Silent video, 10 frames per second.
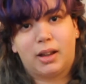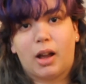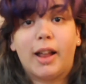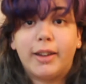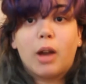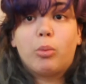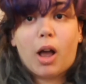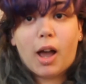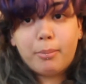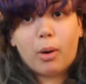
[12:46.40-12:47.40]
Like
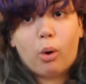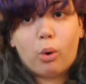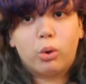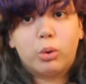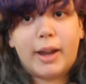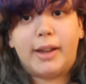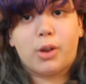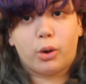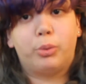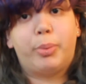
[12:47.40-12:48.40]
I'm always
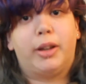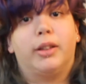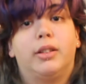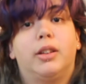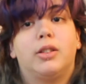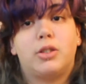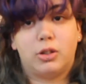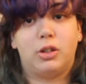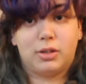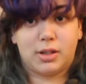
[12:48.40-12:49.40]
open to
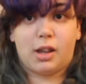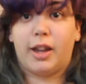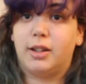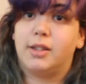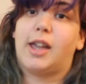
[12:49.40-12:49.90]
new designers.